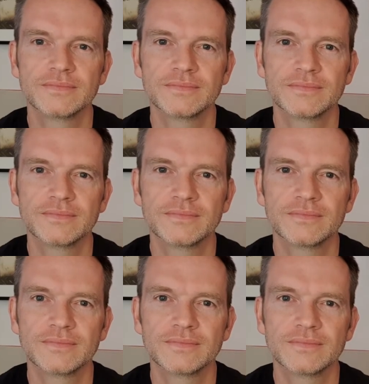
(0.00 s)

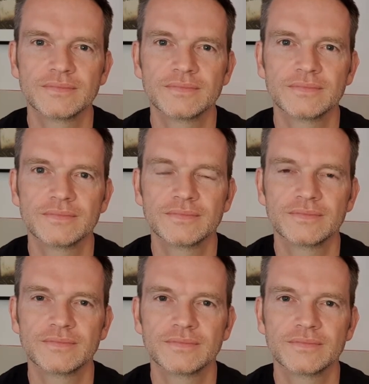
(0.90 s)

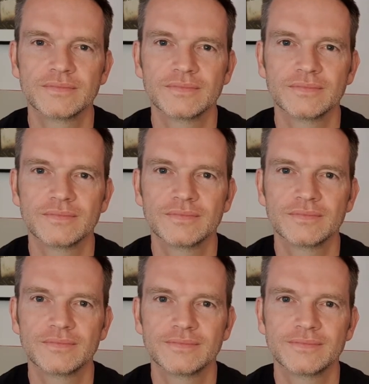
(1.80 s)

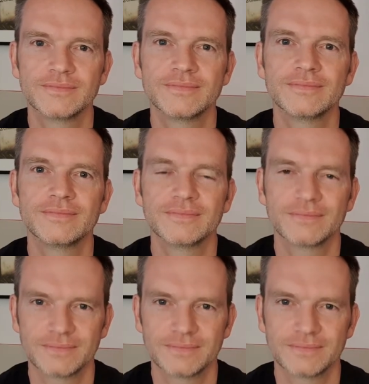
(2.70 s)
The person shown says nothing.